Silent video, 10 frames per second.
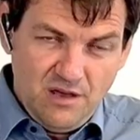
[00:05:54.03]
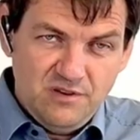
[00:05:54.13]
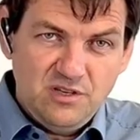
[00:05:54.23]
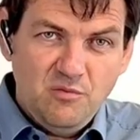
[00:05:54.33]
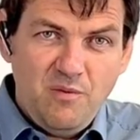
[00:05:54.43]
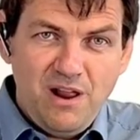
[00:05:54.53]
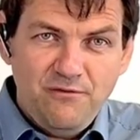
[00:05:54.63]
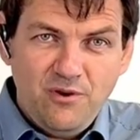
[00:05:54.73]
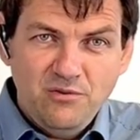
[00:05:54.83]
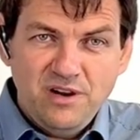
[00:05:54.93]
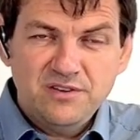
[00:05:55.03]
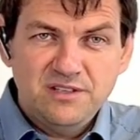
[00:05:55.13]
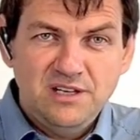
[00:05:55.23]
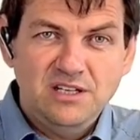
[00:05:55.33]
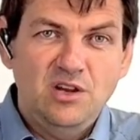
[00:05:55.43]
With your mobile phone,
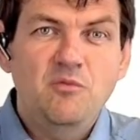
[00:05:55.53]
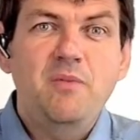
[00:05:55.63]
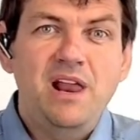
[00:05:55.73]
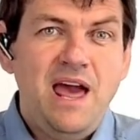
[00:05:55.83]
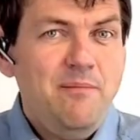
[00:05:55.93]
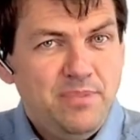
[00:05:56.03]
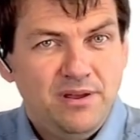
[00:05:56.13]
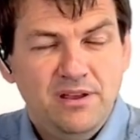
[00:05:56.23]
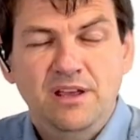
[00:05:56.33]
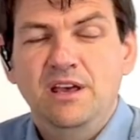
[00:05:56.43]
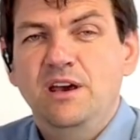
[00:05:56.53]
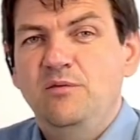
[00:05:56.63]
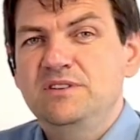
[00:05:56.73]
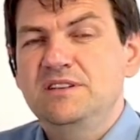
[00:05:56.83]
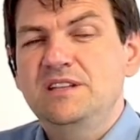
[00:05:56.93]
there's a NETIO mobile app.
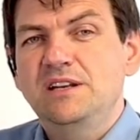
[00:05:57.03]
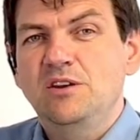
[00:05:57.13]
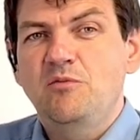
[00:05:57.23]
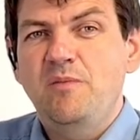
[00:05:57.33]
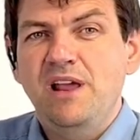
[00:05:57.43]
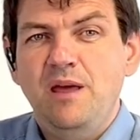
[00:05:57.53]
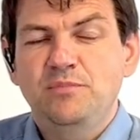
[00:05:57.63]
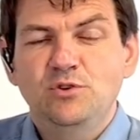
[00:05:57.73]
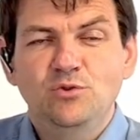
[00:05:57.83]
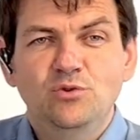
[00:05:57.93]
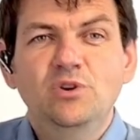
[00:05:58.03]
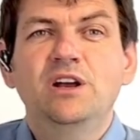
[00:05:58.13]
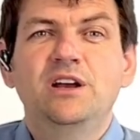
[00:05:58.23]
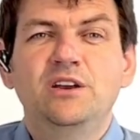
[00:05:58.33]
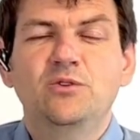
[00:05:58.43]
With this NETIO mobile app 2,
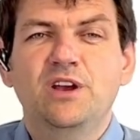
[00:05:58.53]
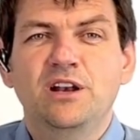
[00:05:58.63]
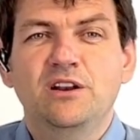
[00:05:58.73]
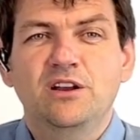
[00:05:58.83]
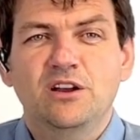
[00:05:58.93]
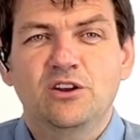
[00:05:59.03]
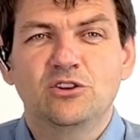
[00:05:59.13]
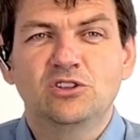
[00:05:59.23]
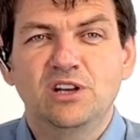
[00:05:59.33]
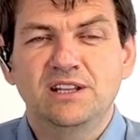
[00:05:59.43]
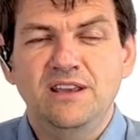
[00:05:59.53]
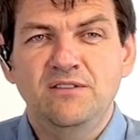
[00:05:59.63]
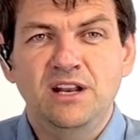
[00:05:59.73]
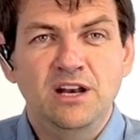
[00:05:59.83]
you can control it even